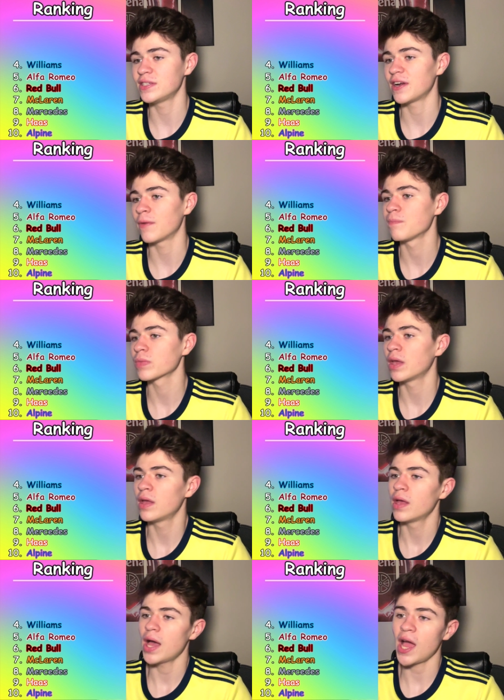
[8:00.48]
year.
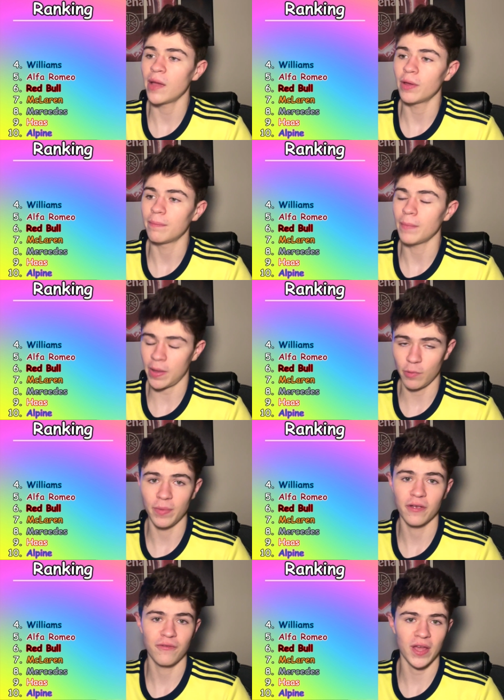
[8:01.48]
I'm a
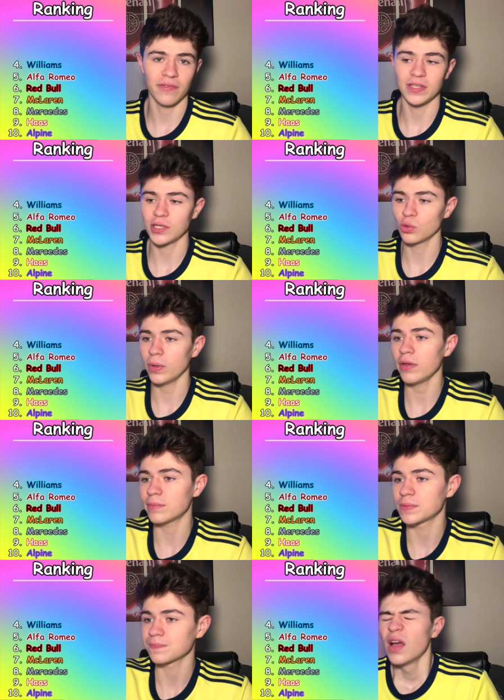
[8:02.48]
big fan of this year's Williams.